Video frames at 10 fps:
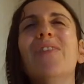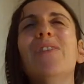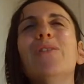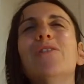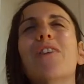
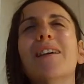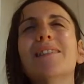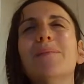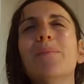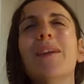to
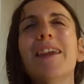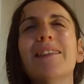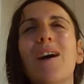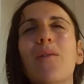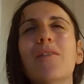transmit
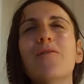our